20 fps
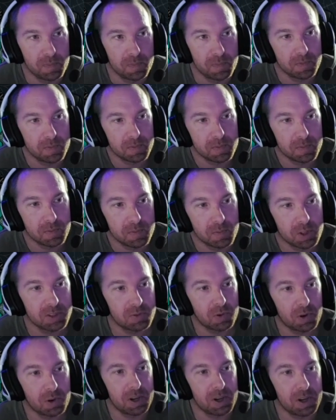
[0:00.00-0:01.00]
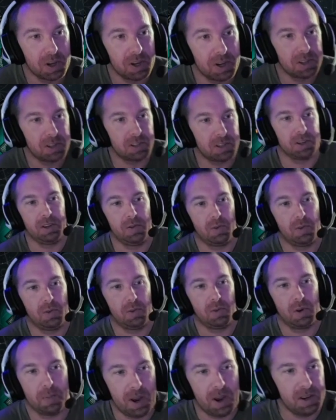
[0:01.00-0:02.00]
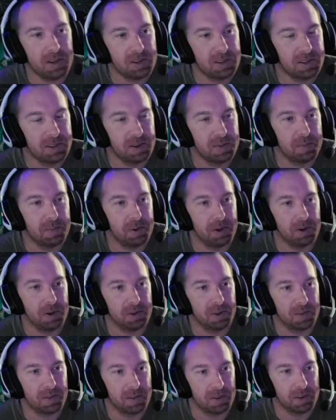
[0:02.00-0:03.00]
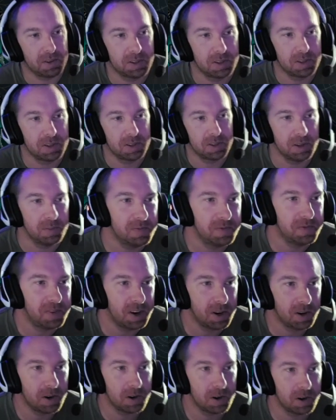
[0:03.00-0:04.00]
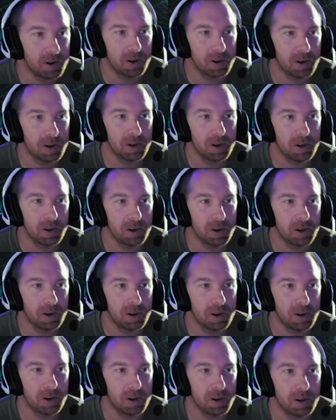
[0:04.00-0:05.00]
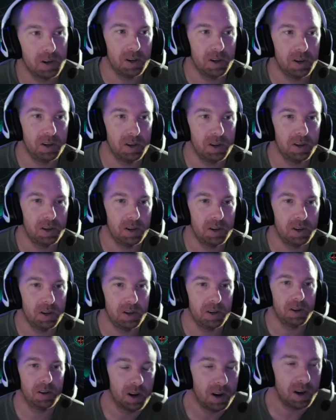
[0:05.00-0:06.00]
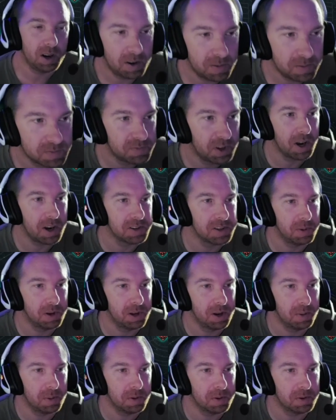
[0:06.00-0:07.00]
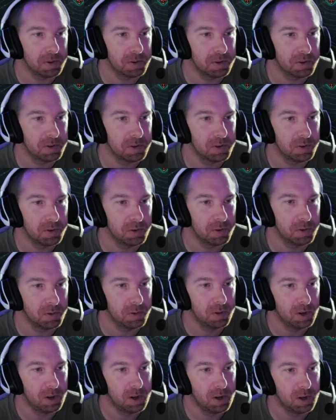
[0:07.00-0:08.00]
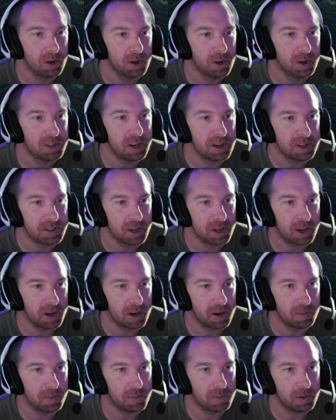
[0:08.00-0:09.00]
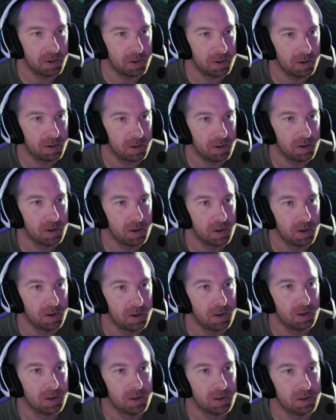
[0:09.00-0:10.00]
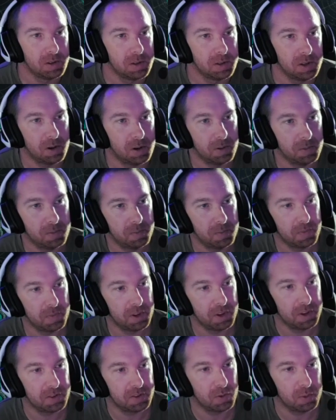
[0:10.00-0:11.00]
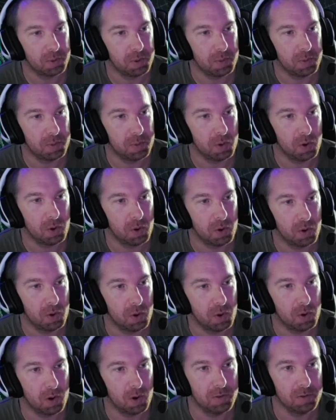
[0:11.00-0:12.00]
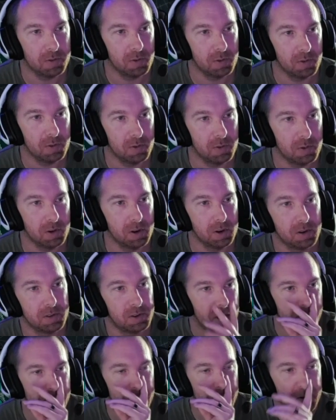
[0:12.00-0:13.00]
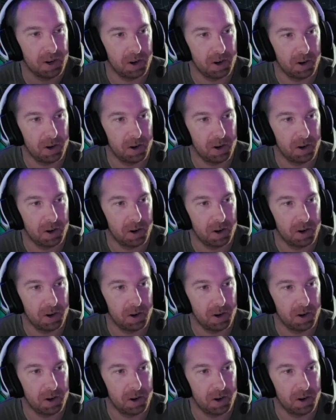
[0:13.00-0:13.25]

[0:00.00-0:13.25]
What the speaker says: which is really interesting to where it makes the build diversity very, uh, very nice to be able to change that up. So this will be more for two-hander right here.